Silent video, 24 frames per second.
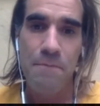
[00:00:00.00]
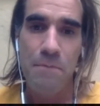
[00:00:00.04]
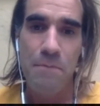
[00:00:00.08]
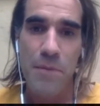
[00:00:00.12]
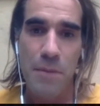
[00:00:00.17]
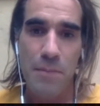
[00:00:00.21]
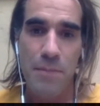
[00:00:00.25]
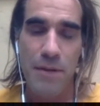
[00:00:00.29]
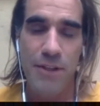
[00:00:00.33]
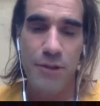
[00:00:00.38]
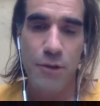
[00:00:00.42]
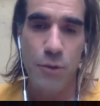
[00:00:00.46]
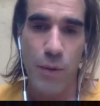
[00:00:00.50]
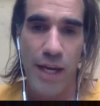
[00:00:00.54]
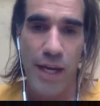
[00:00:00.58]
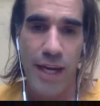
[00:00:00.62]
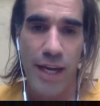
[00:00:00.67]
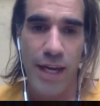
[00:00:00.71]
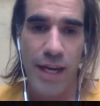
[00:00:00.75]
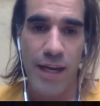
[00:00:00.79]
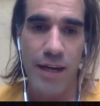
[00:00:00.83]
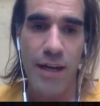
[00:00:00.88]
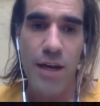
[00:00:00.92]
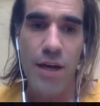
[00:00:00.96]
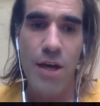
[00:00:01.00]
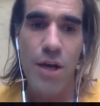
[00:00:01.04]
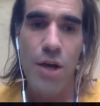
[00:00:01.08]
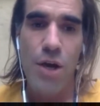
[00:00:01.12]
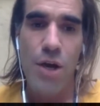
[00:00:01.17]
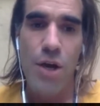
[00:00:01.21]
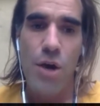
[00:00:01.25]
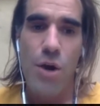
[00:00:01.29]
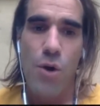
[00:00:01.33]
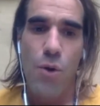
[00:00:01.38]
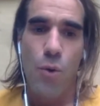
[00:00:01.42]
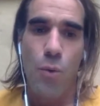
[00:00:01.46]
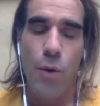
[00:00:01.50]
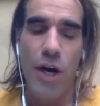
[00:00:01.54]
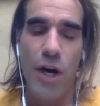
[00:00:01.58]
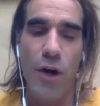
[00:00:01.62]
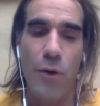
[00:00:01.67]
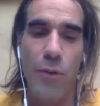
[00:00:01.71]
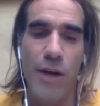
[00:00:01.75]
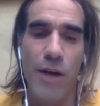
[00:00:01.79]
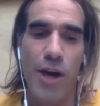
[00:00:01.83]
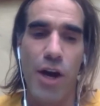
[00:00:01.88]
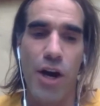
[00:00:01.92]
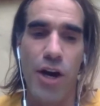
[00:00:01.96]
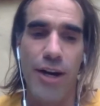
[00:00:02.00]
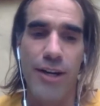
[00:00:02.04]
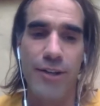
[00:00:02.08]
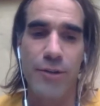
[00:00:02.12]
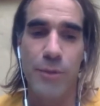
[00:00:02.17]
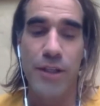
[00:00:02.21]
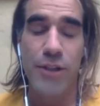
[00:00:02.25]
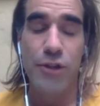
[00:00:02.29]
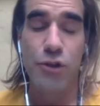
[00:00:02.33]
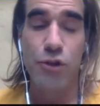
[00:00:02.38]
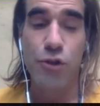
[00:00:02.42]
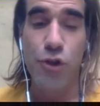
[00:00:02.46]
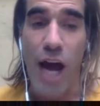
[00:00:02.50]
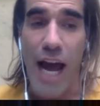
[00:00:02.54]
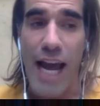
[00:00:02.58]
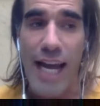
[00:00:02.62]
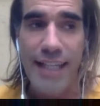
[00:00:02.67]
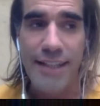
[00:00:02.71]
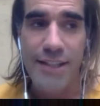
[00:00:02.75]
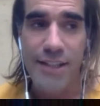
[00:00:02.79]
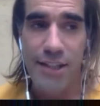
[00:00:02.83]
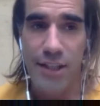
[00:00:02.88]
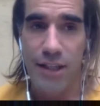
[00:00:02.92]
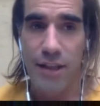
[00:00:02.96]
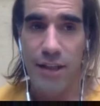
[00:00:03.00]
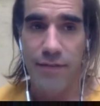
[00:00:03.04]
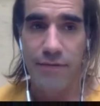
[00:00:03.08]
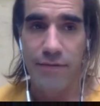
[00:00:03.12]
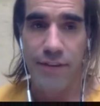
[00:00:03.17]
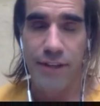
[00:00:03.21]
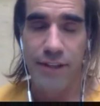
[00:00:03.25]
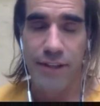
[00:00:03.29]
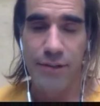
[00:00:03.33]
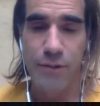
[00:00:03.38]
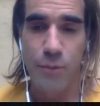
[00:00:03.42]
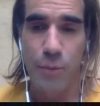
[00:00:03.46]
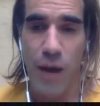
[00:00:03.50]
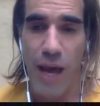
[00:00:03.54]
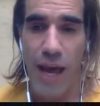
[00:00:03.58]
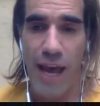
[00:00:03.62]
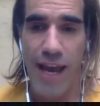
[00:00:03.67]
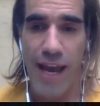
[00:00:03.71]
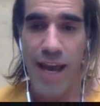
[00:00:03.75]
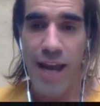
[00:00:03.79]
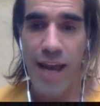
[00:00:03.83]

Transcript: between where we are as we try to live this way